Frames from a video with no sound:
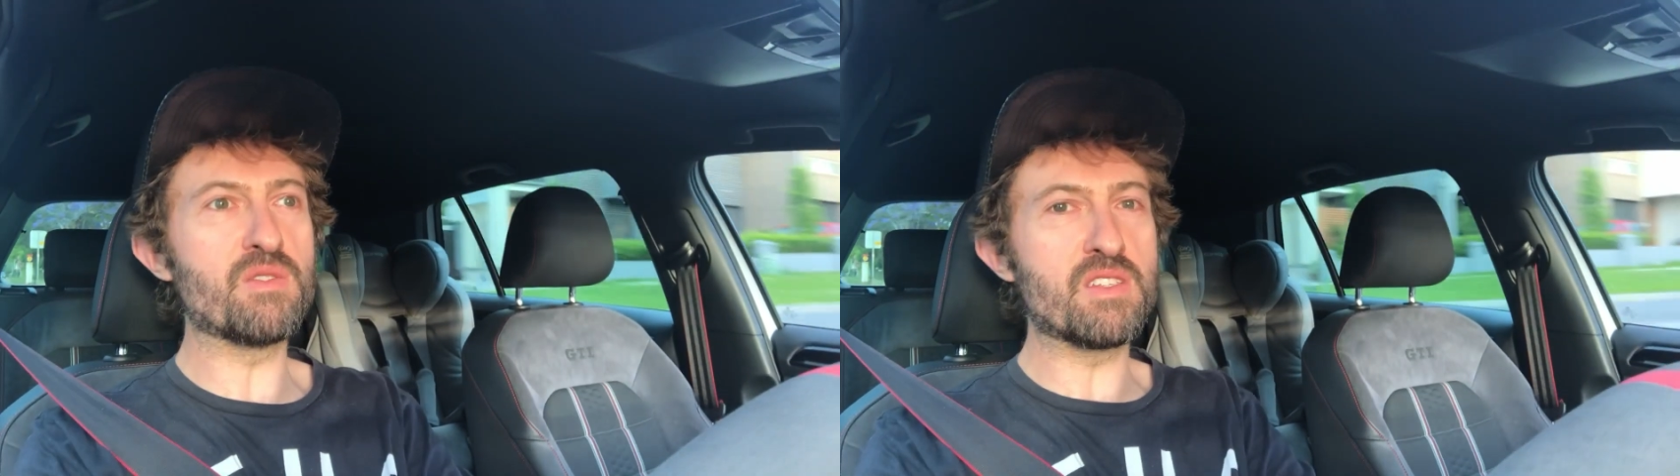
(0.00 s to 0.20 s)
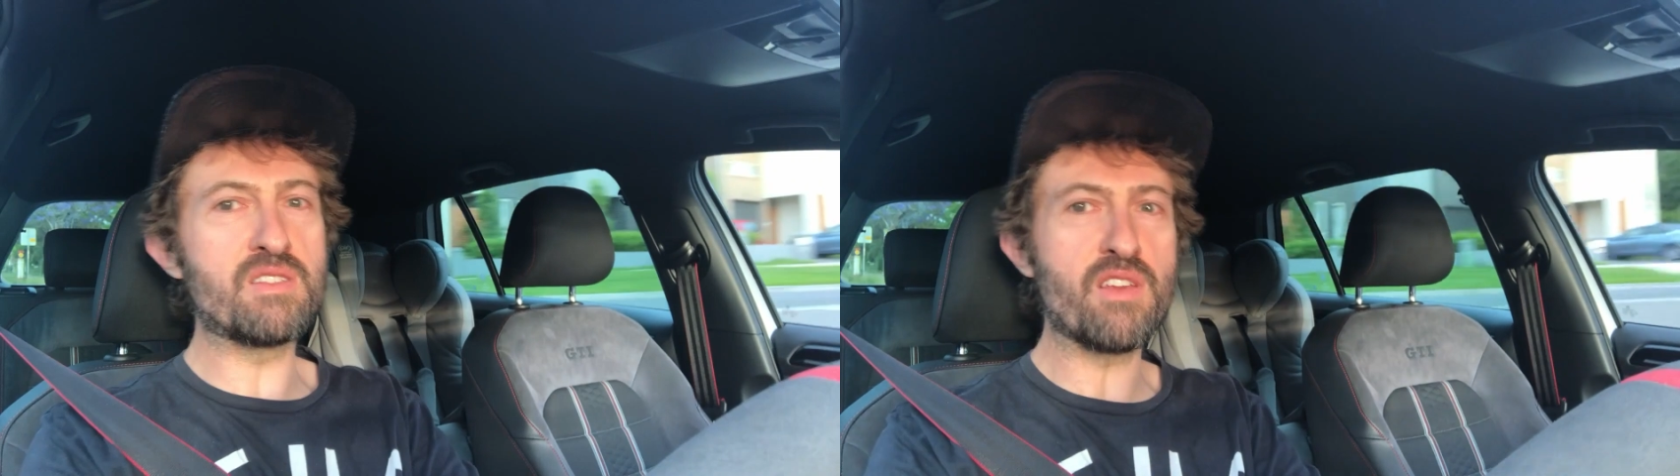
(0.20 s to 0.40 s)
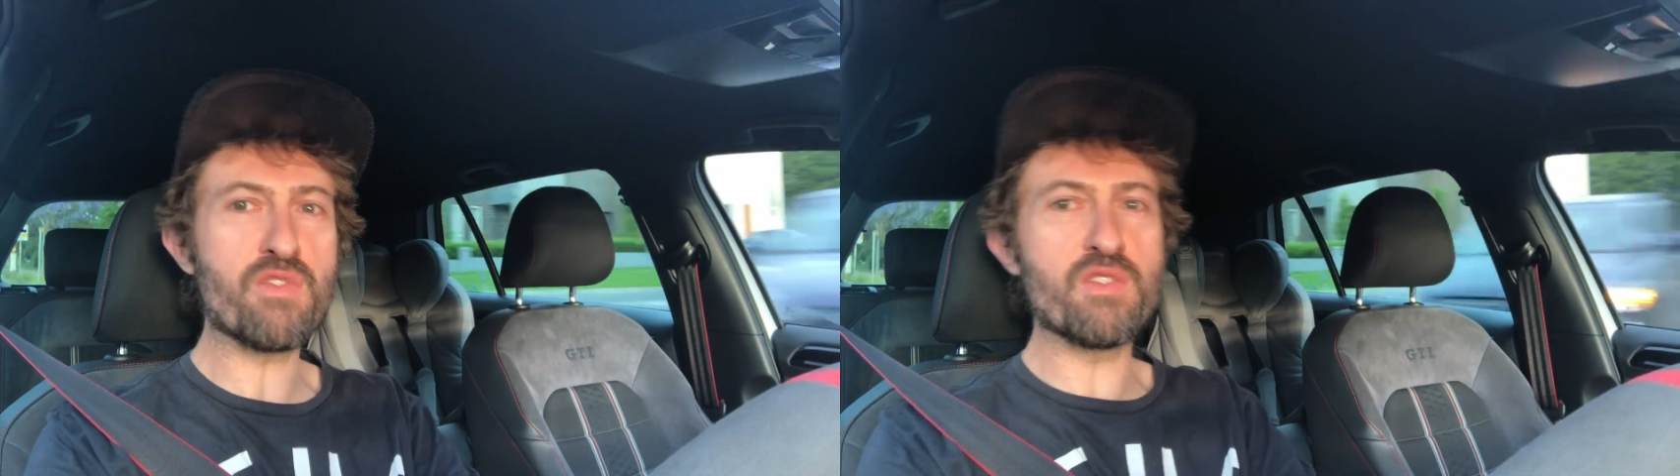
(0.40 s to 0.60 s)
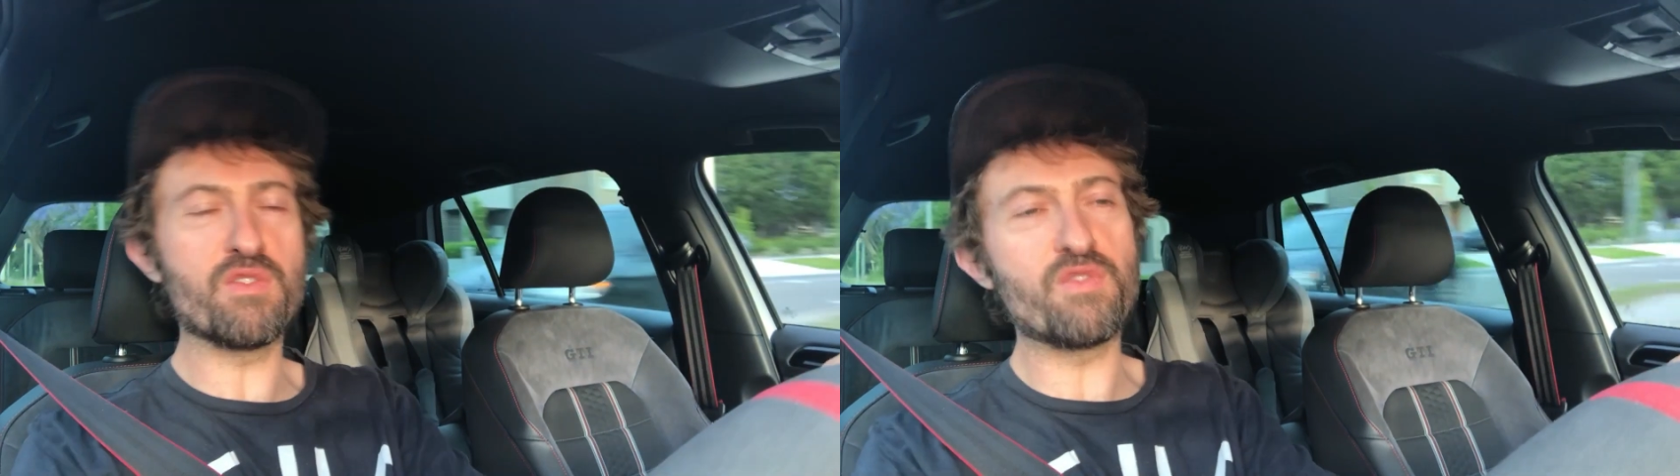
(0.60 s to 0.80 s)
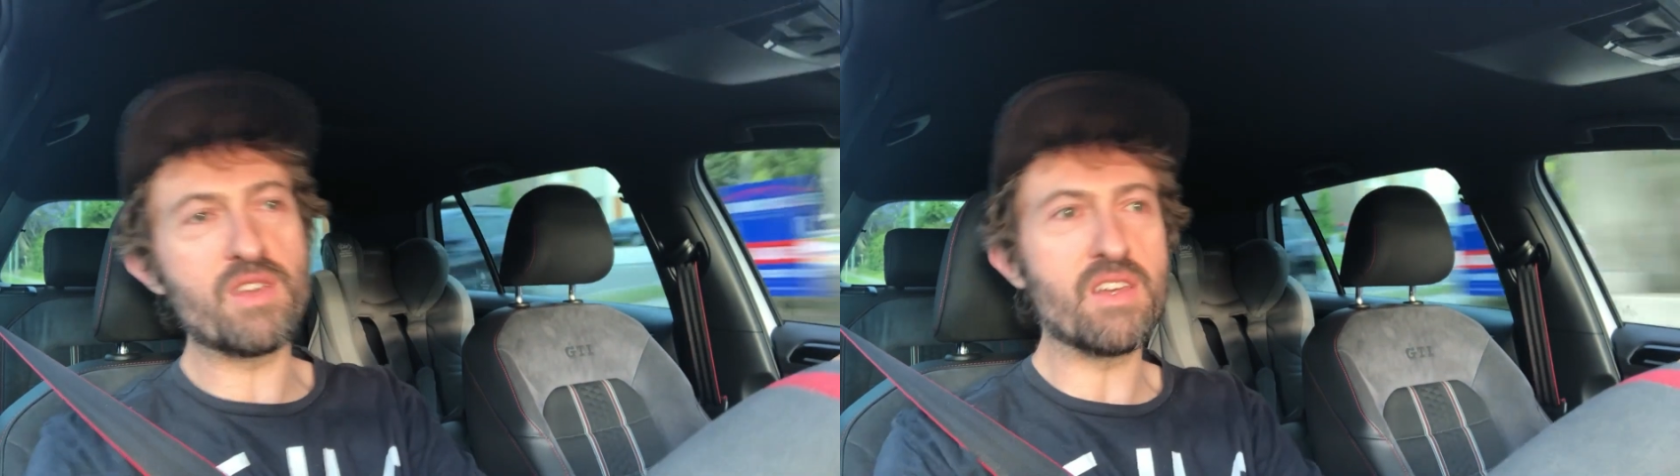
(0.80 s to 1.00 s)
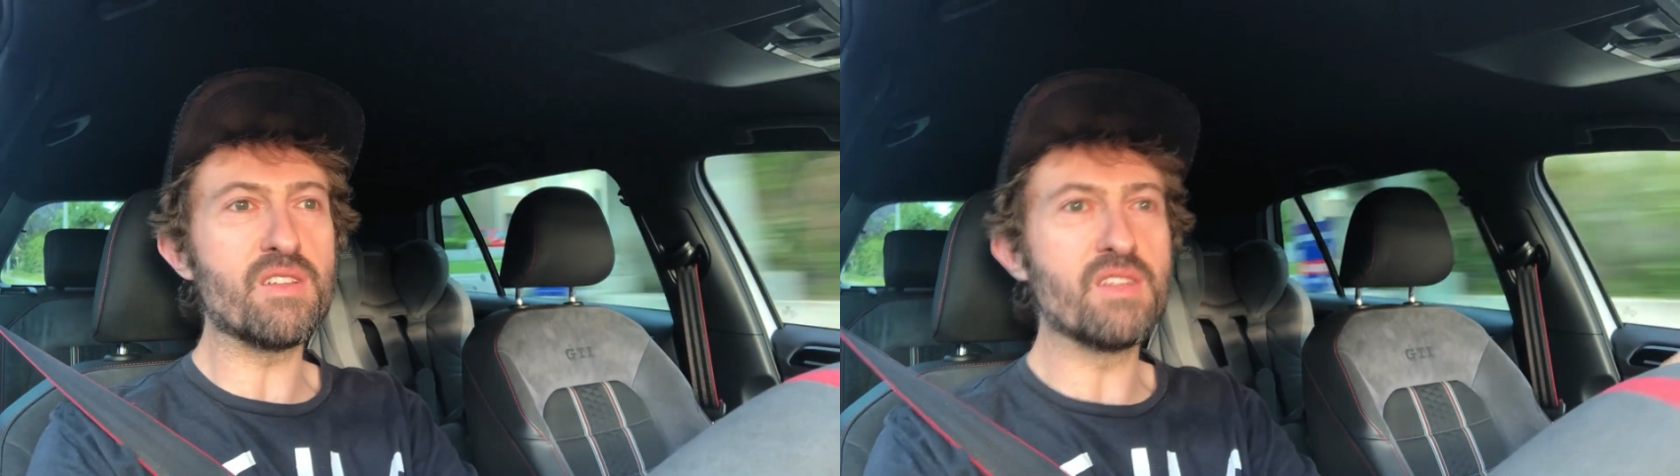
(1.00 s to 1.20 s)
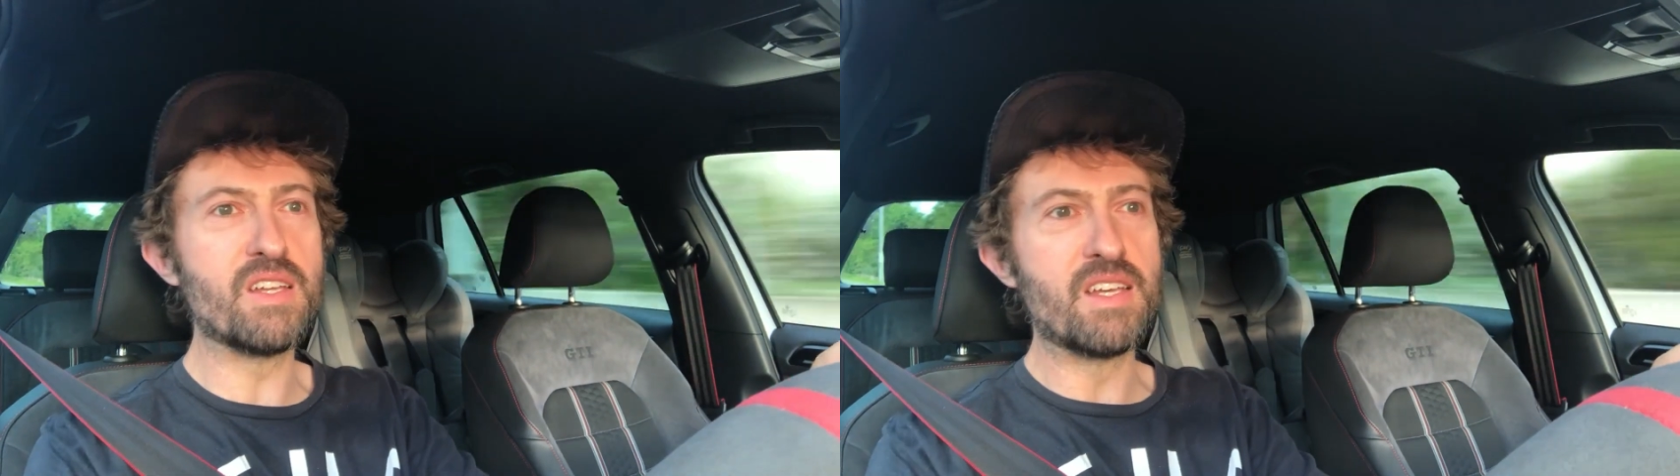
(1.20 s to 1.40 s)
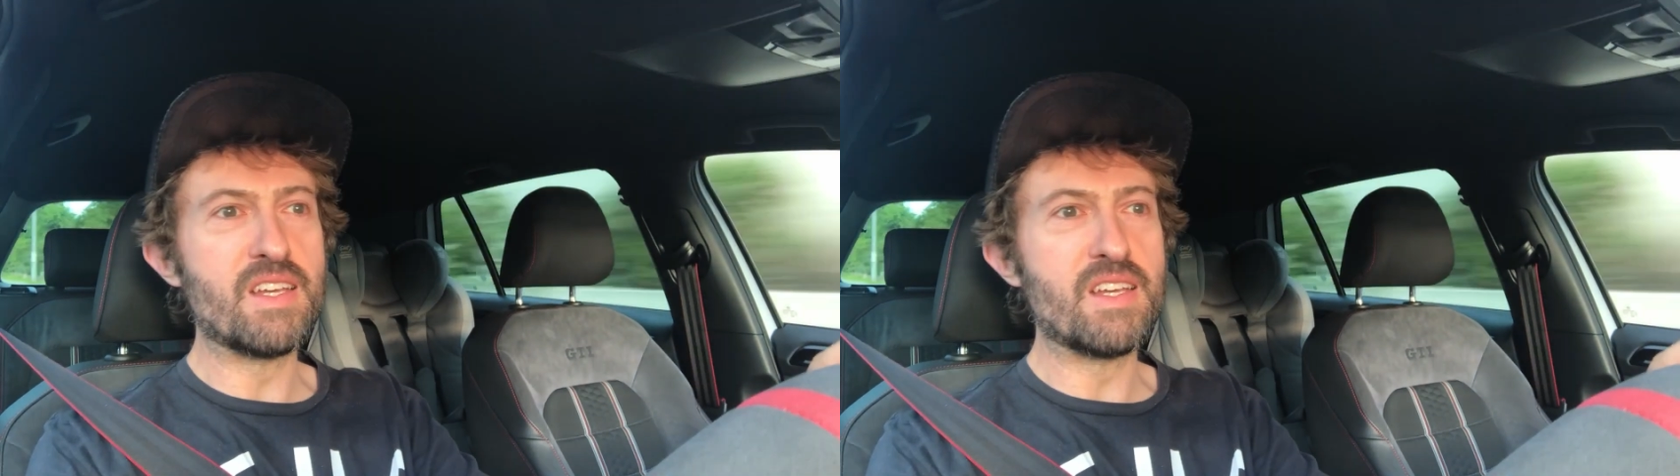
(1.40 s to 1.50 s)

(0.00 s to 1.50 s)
There was a different feel